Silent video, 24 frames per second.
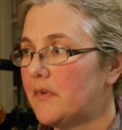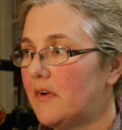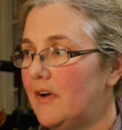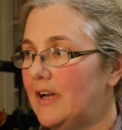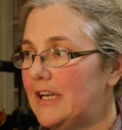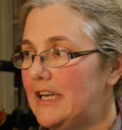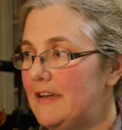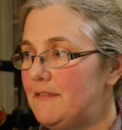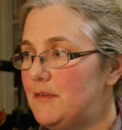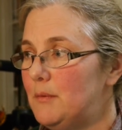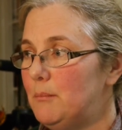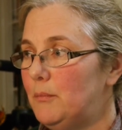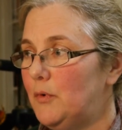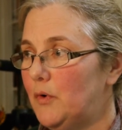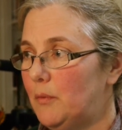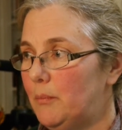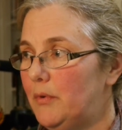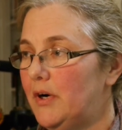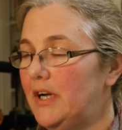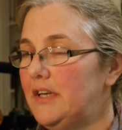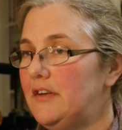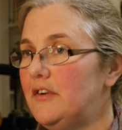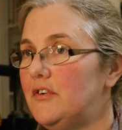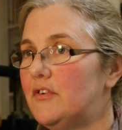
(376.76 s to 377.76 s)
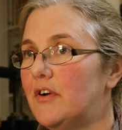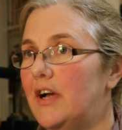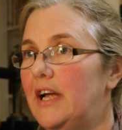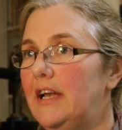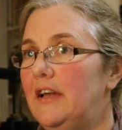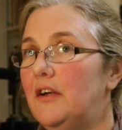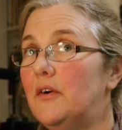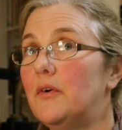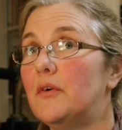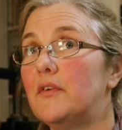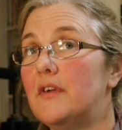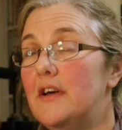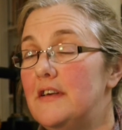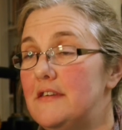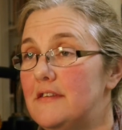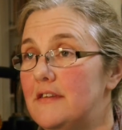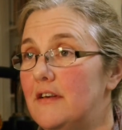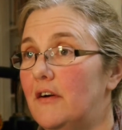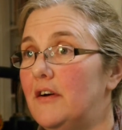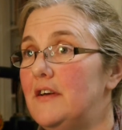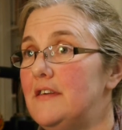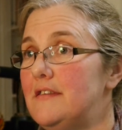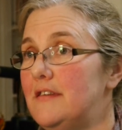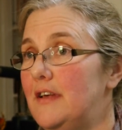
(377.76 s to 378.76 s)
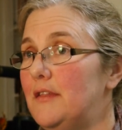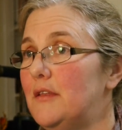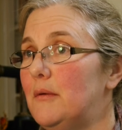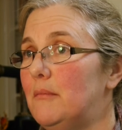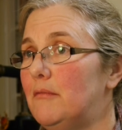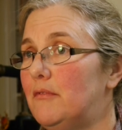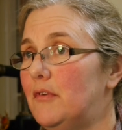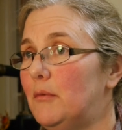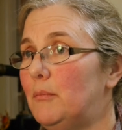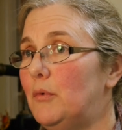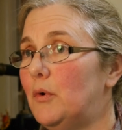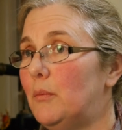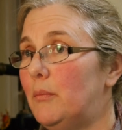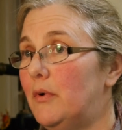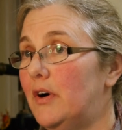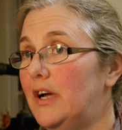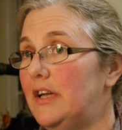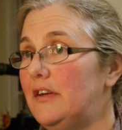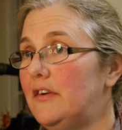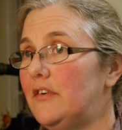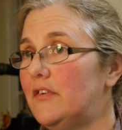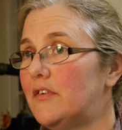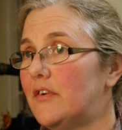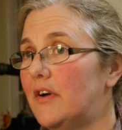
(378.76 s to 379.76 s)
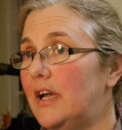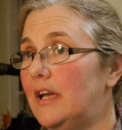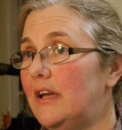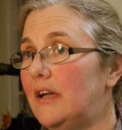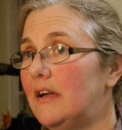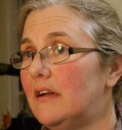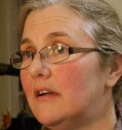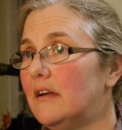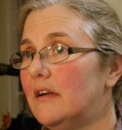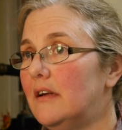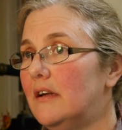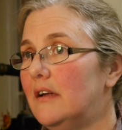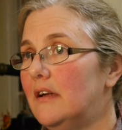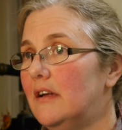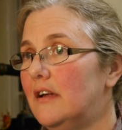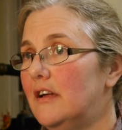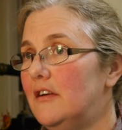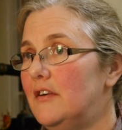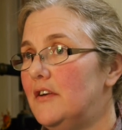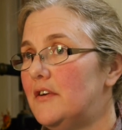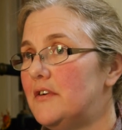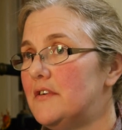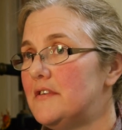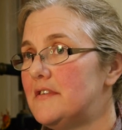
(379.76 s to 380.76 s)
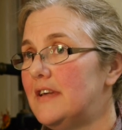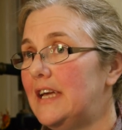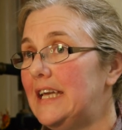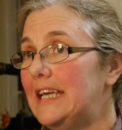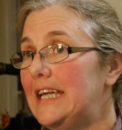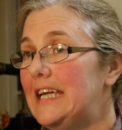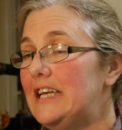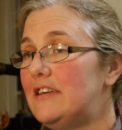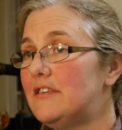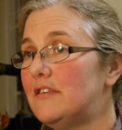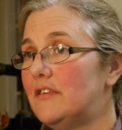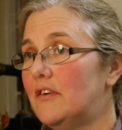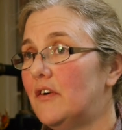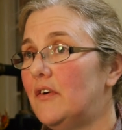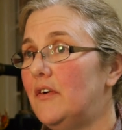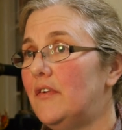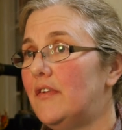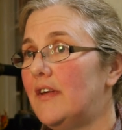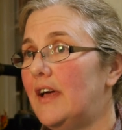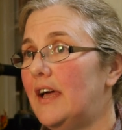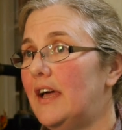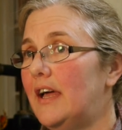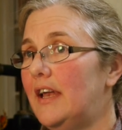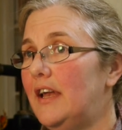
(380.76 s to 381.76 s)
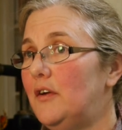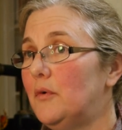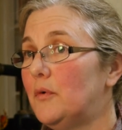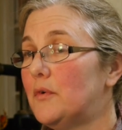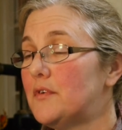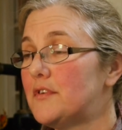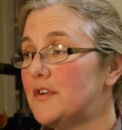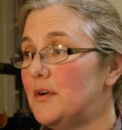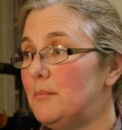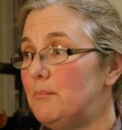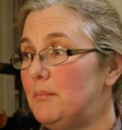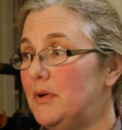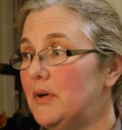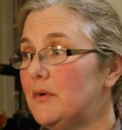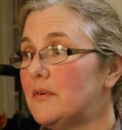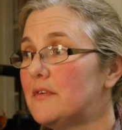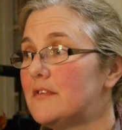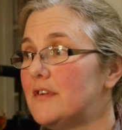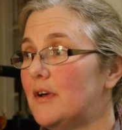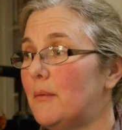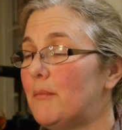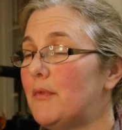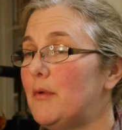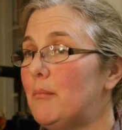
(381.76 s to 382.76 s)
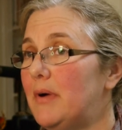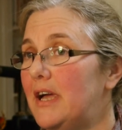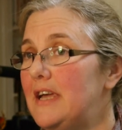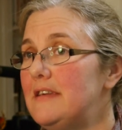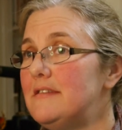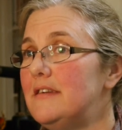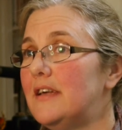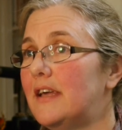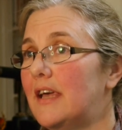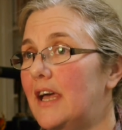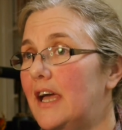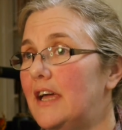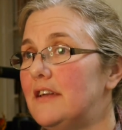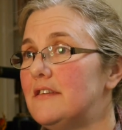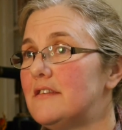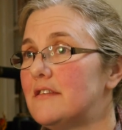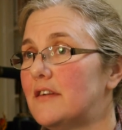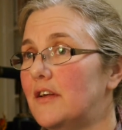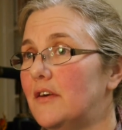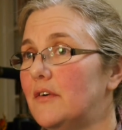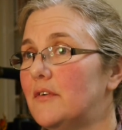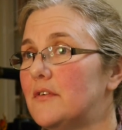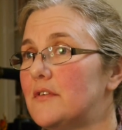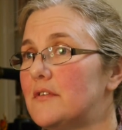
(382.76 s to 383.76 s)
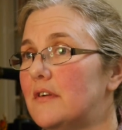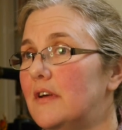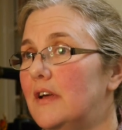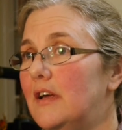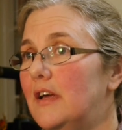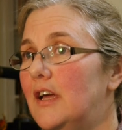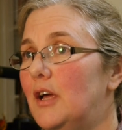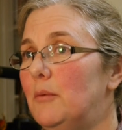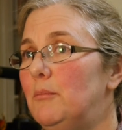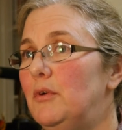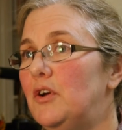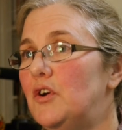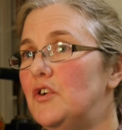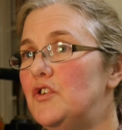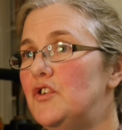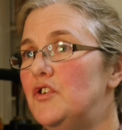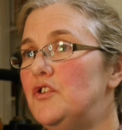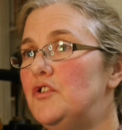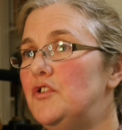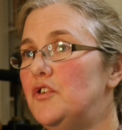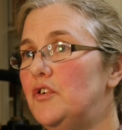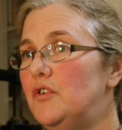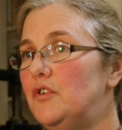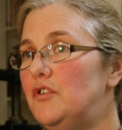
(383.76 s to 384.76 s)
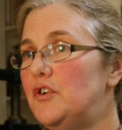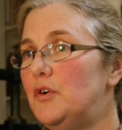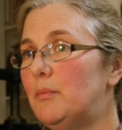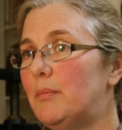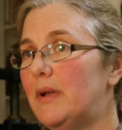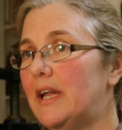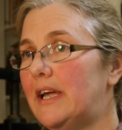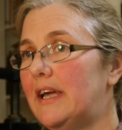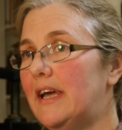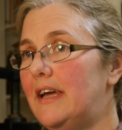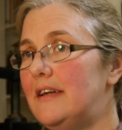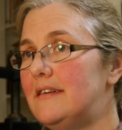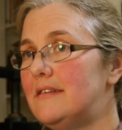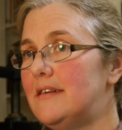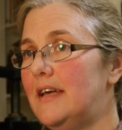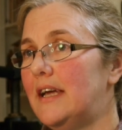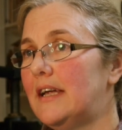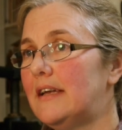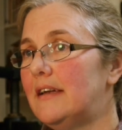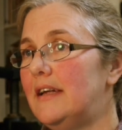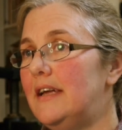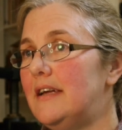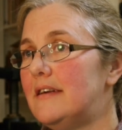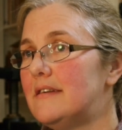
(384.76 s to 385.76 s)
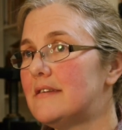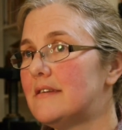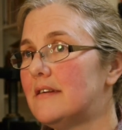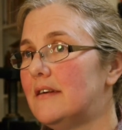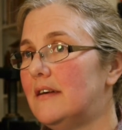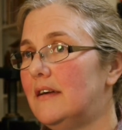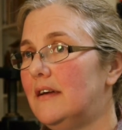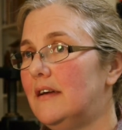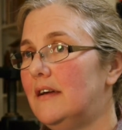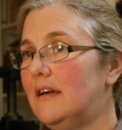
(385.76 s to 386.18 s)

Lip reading: I give them bookbinding training, or I send them for bookbinding training, because they need to know that. And it also builds up the basic hand skills, because you do duplicate techniques.